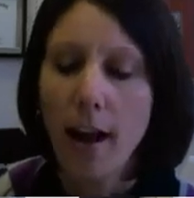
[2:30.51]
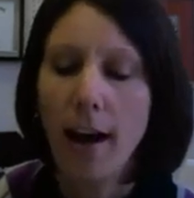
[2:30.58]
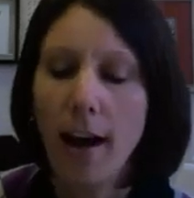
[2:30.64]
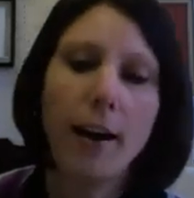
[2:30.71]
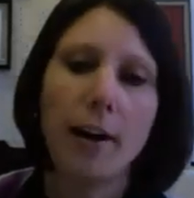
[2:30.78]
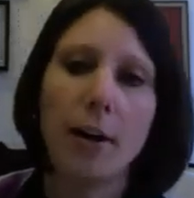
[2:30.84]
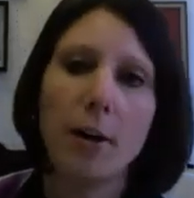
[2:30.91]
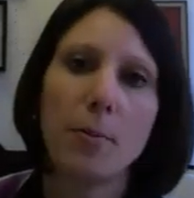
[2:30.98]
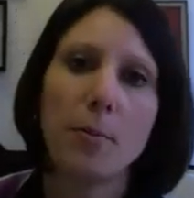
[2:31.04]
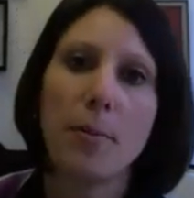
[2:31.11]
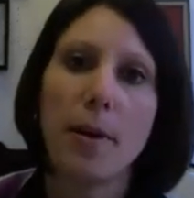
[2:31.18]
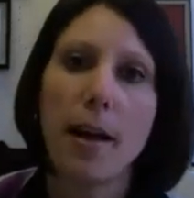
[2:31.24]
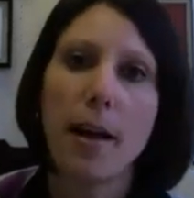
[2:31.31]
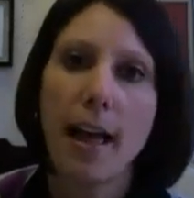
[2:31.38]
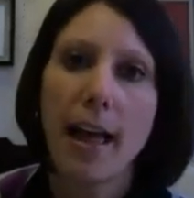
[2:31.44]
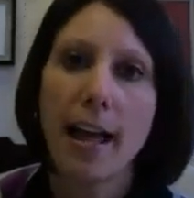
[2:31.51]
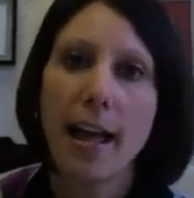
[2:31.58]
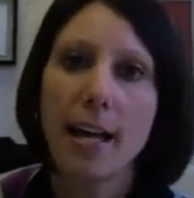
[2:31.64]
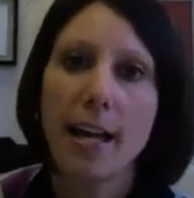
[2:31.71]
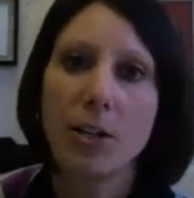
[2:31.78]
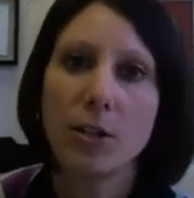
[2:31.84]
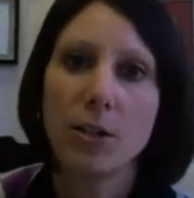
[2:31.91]
Um,
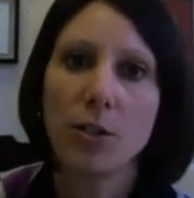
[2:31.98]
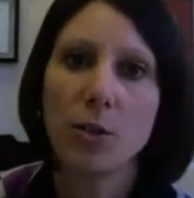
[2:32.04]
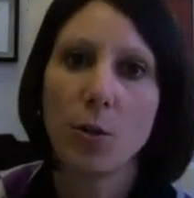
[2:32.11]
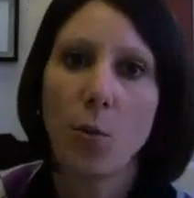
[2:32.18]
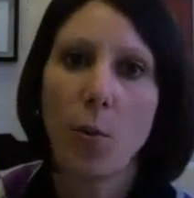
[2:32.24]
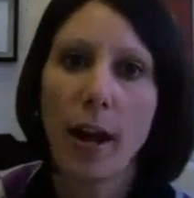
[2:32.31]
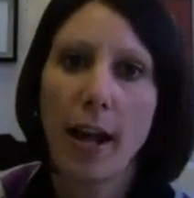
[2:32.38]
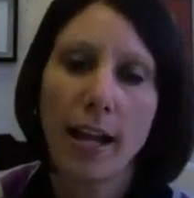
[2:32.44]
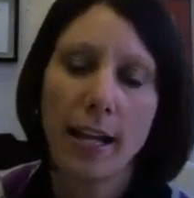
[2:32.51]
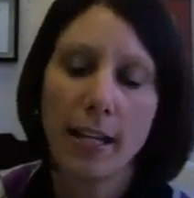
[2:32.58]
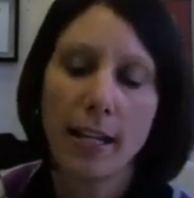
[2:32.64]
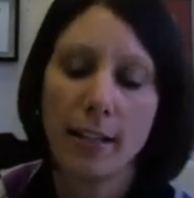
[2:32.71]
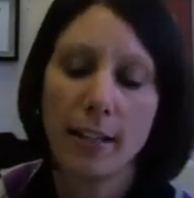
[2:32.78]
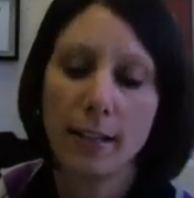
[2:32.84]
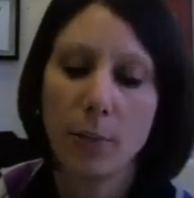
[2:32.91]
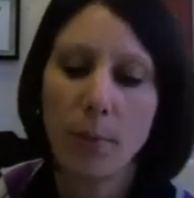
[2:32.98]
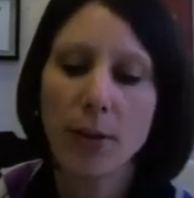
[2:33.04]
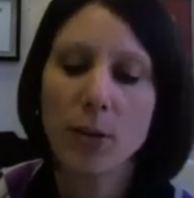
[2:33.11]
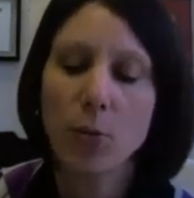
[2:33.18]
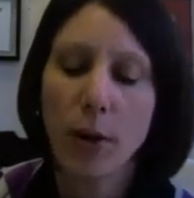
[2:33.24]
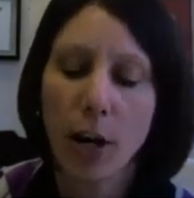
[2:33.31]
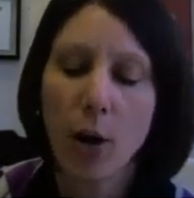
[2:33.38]
and the way, the
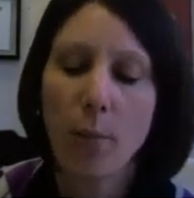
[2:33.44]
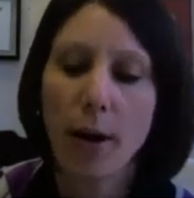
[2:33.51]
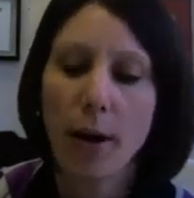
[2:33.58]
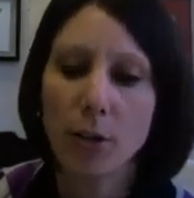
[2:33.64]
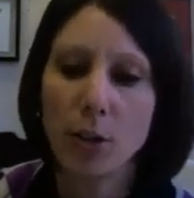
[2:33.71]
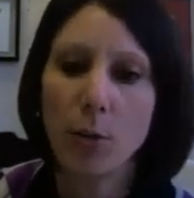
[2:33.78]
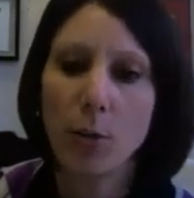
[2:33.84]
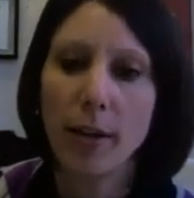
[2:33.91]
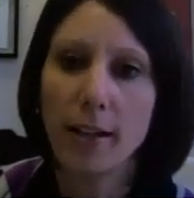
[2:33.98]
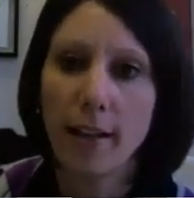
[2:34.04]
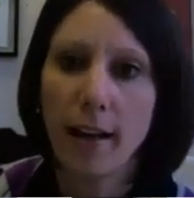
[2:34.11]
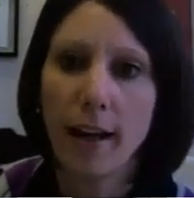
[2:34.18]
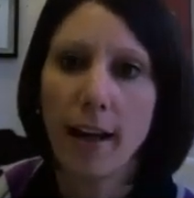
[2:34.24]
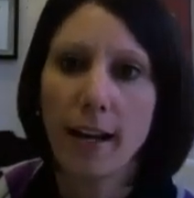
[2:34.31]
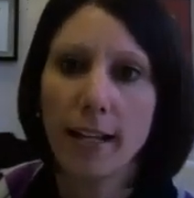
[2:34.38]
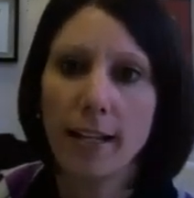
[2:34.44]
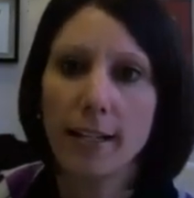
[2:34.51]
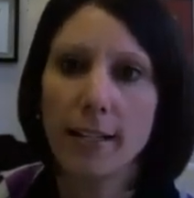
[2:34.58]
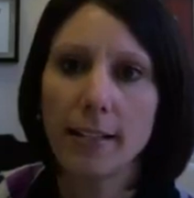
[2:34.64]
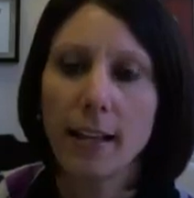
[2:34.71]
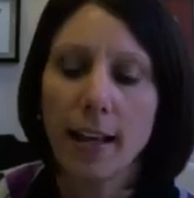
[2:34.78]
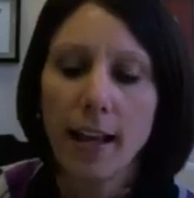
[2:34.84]
best way to go about doing that
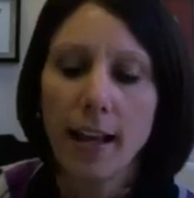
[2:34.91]
is